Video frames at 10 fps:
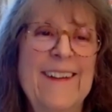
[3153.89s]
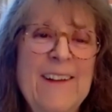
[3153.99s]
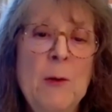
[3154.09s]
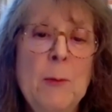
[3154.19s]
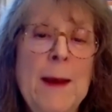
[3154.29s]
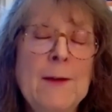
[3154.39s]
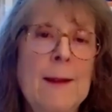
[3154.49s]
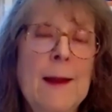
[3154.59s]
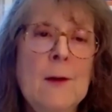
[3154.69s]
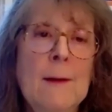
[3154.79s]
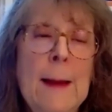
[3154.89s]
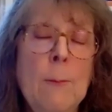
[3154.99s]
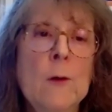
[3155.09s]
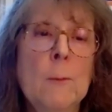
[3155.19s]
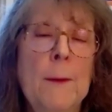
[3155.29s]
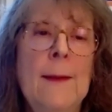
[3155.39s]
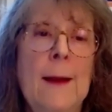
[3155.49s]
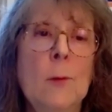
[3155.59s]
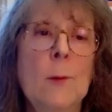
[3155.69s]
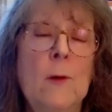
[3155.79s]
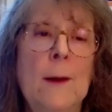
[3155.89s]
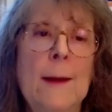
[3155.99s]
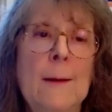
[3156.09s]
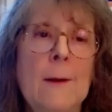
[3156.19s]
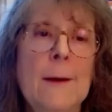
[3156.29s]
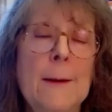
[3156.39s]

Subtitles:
which makes it less glamorous, but that's what you need.